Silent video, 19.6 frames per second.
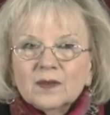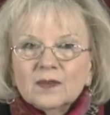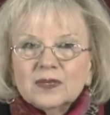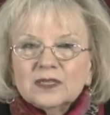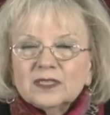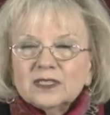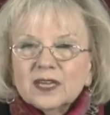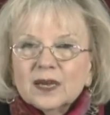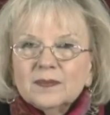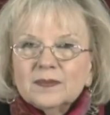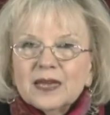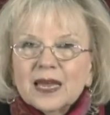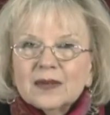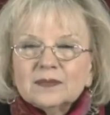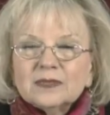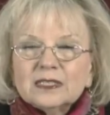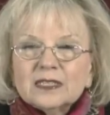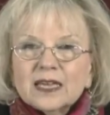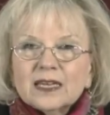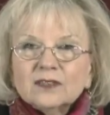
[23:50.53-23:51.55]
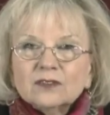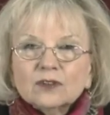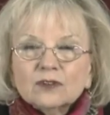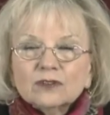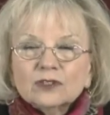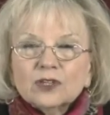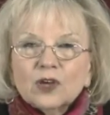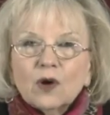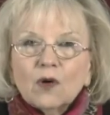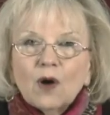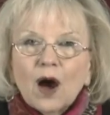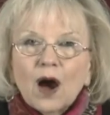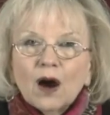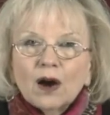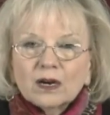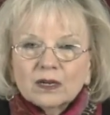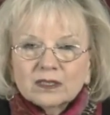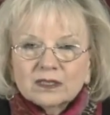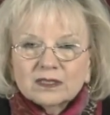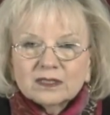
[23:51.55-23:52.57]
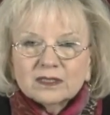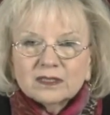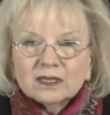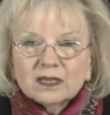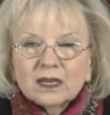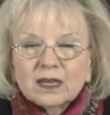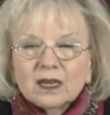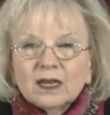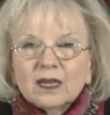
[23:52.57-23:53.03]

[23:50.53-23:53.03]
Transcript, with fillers: But sometimes things are so hardened